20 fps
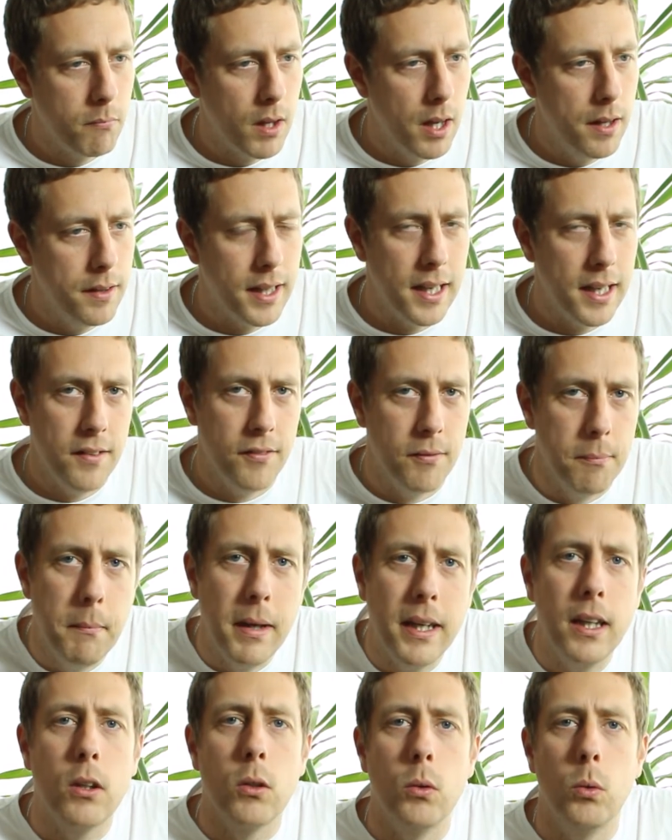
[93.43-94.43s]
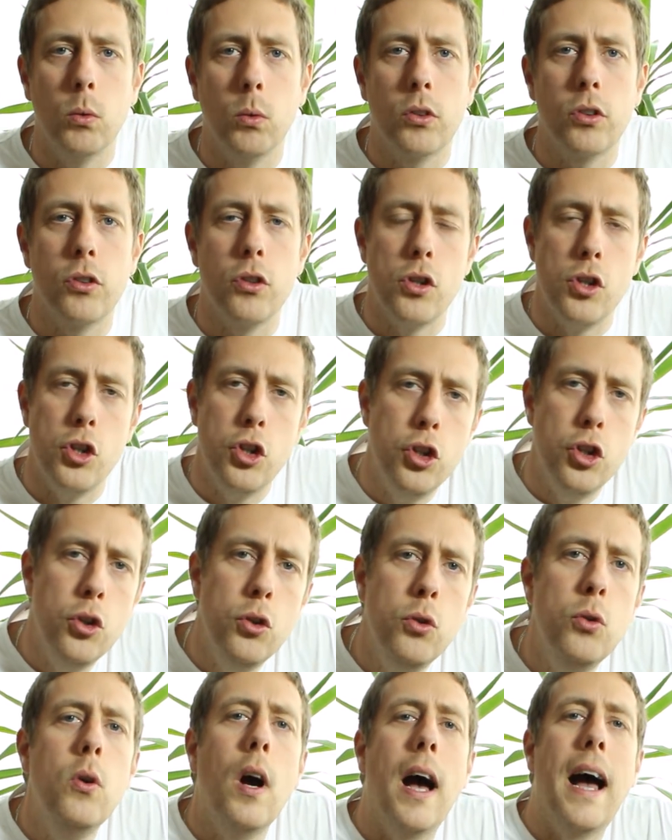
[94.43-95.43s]
they've mingled
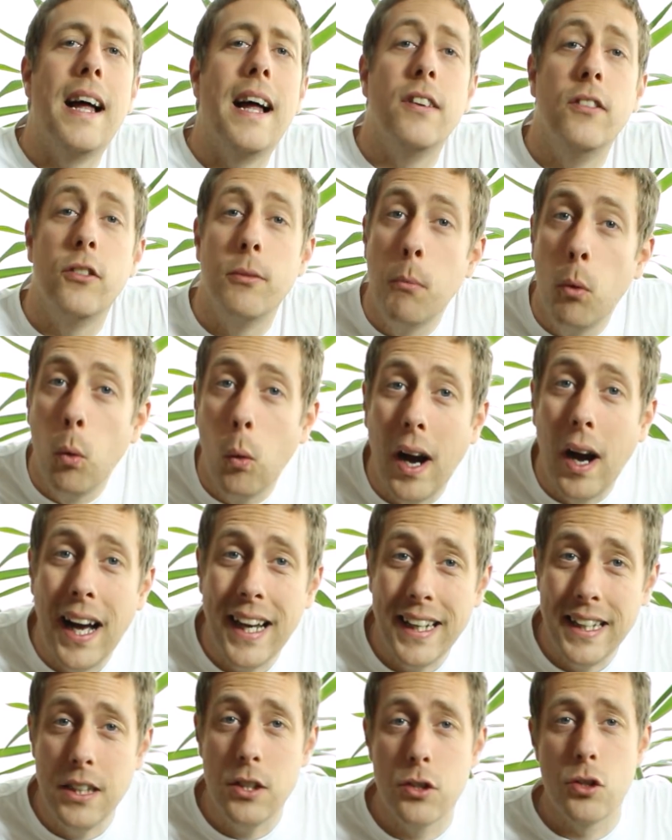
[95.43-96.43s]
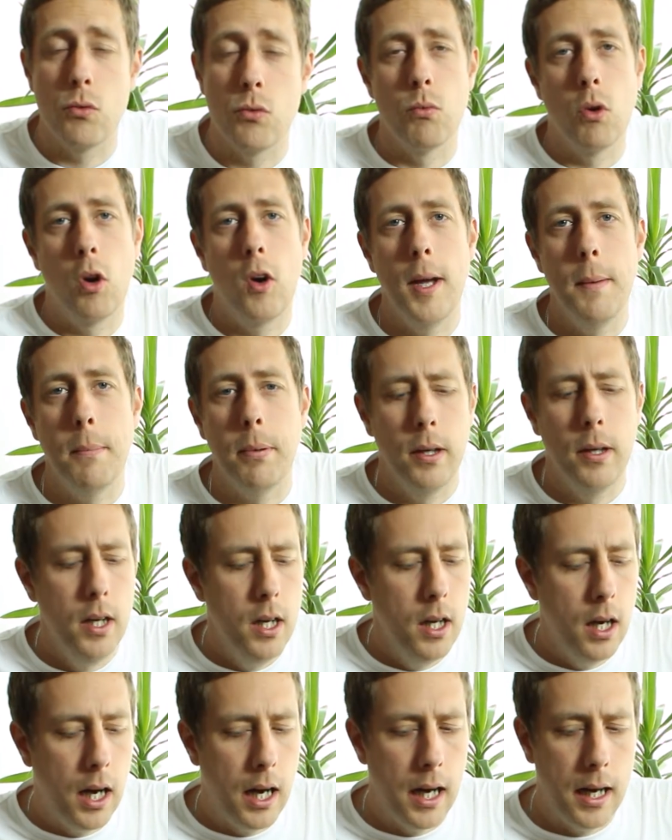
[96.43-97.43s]
new and more aged ripe
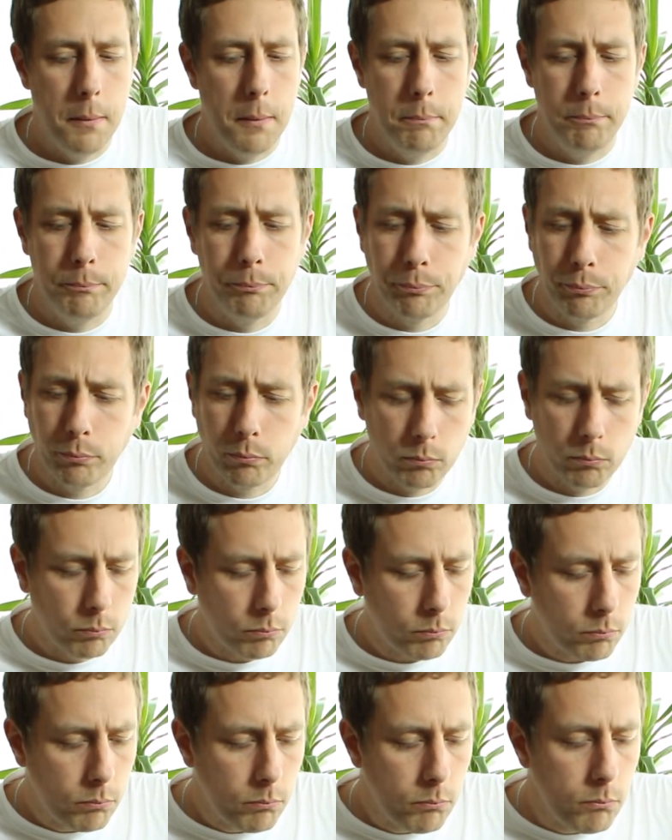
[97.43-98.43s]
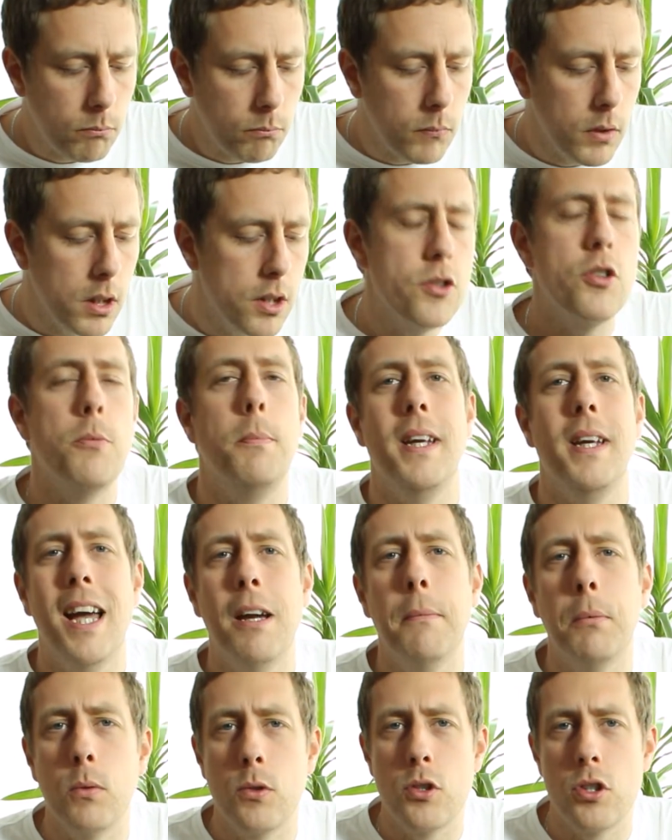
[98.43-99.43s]
to be
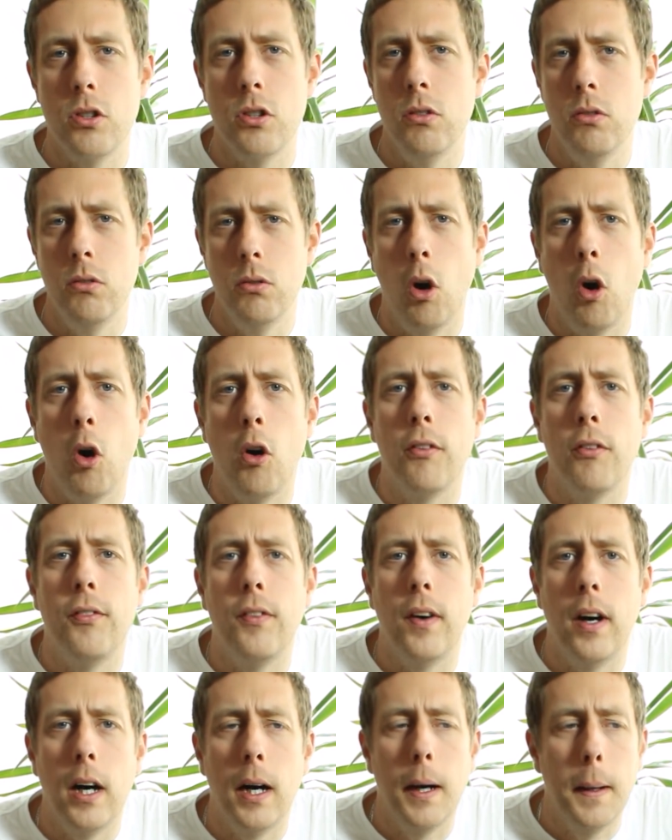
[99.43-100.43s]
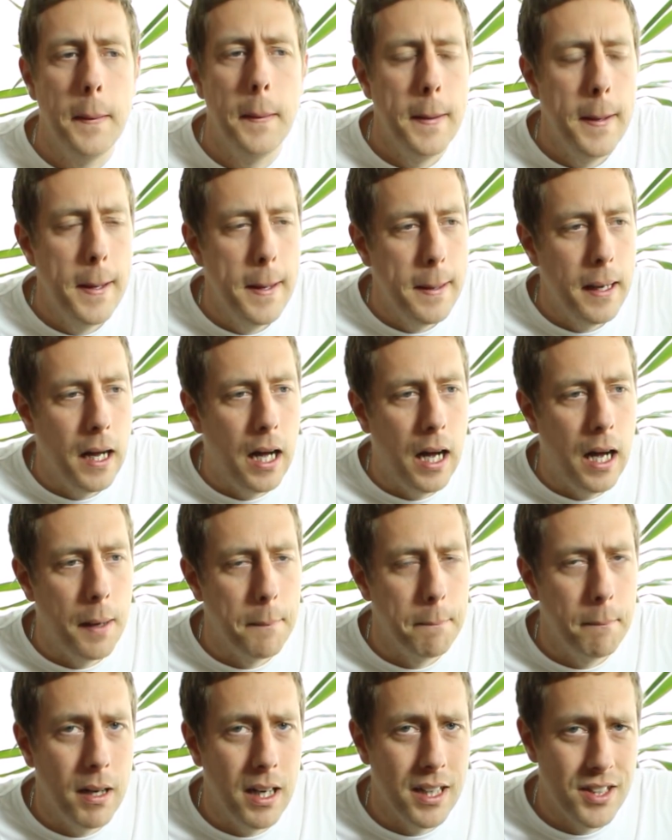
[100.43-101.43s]
able to offer
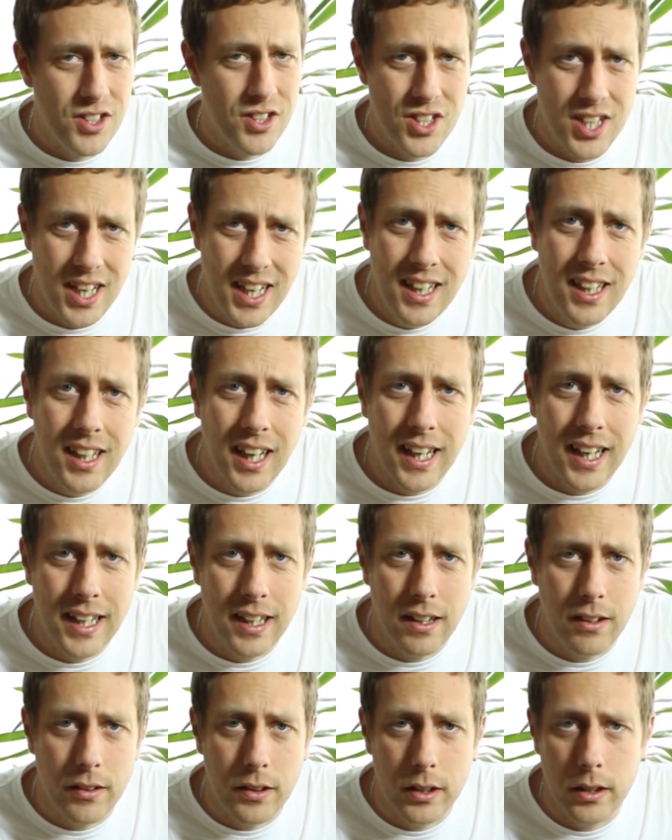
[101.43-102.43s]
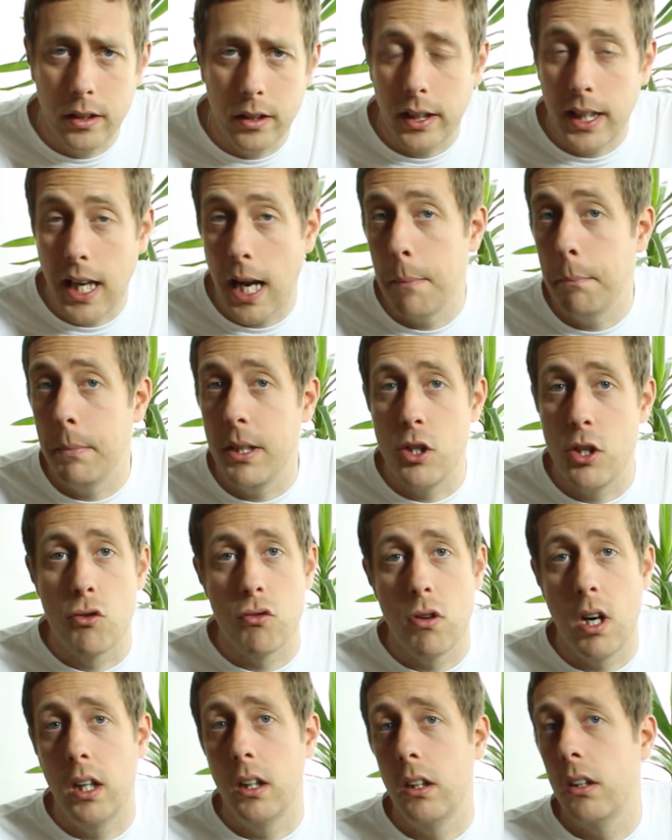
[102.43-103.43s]
a tea cake that can be
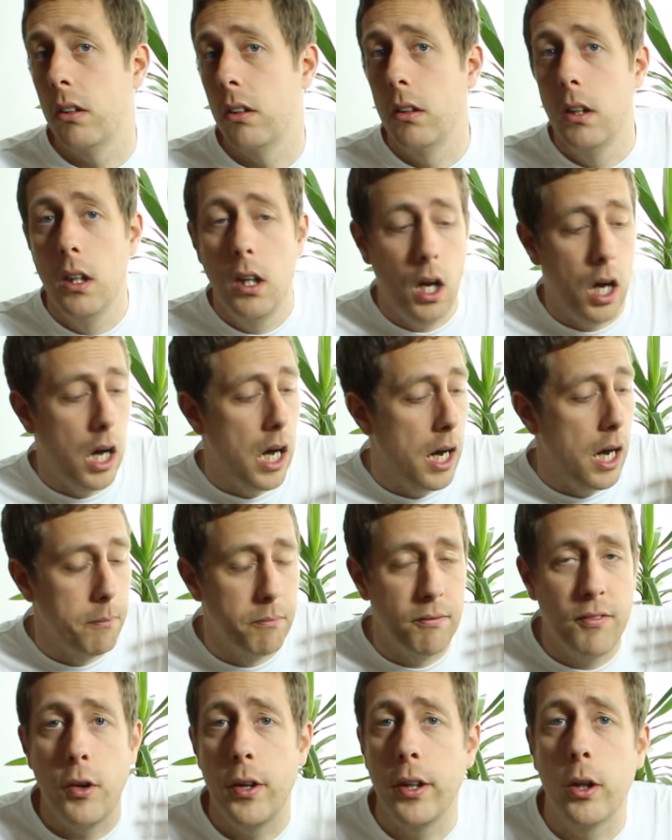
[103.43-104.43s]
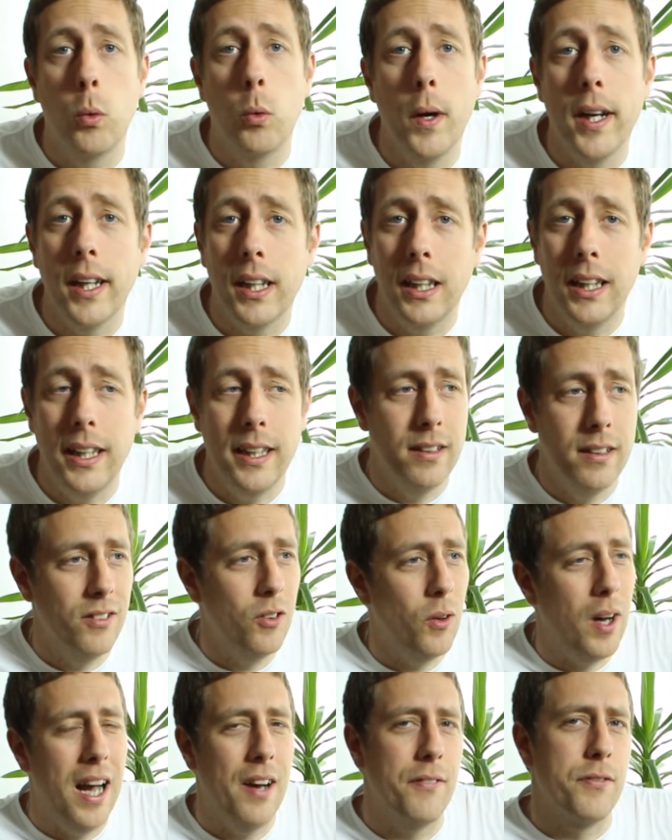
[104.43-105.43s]
drunk very quickly and
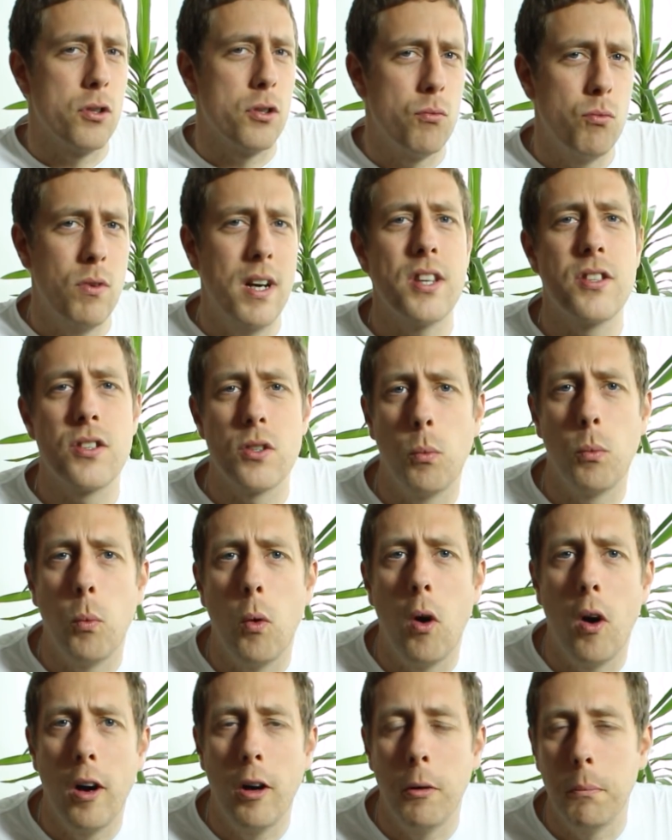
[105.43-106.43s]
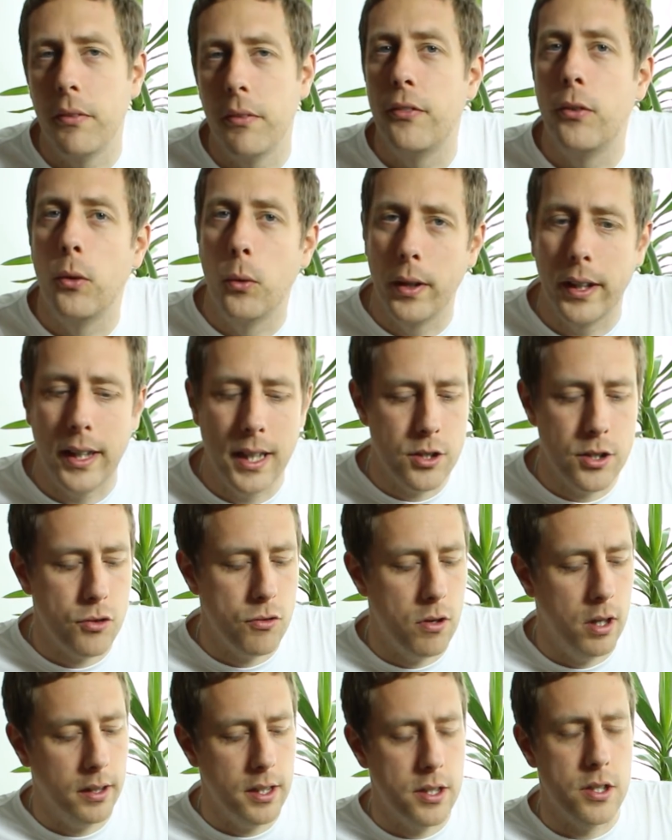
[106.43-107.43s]
not have to rest a while before it gets
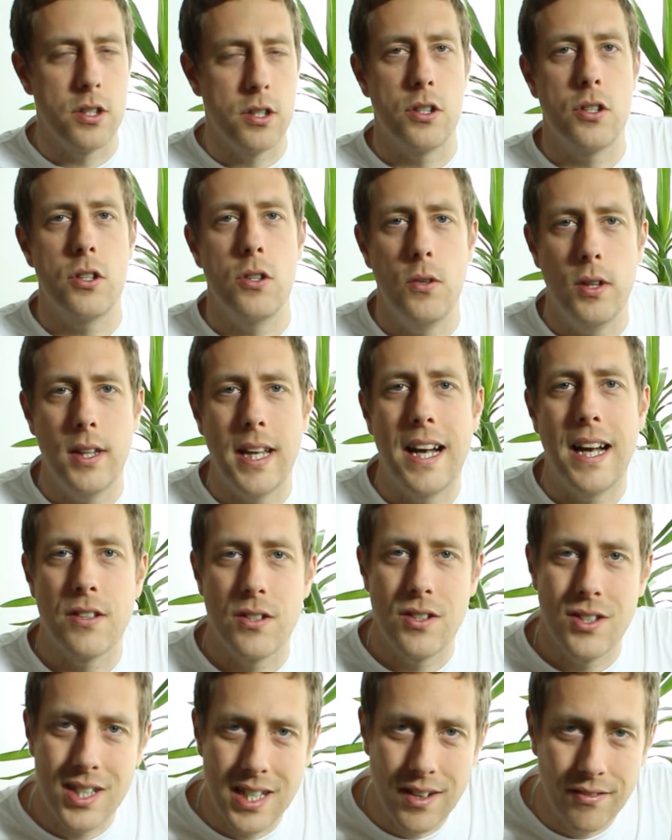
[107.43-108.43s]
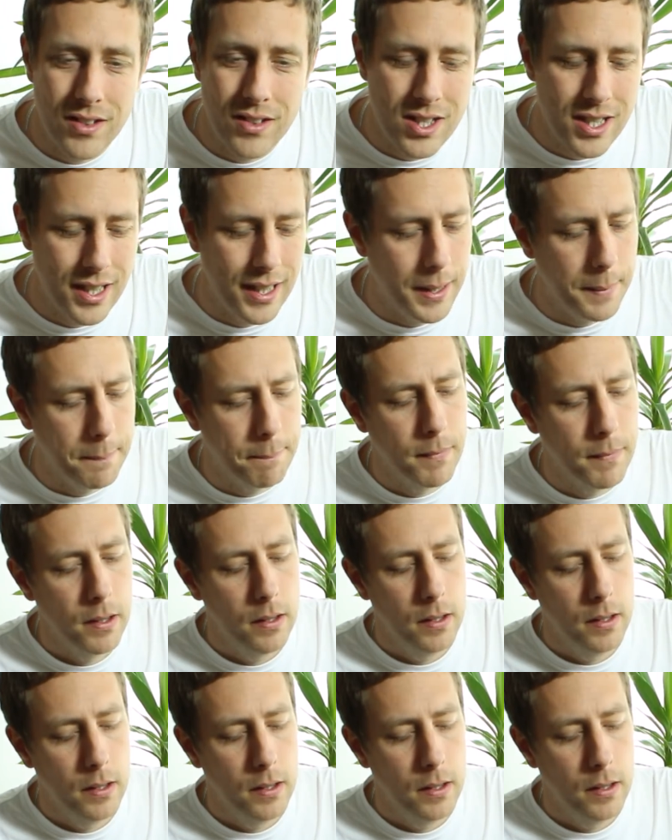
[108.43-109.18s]
drunk. This is a 2017.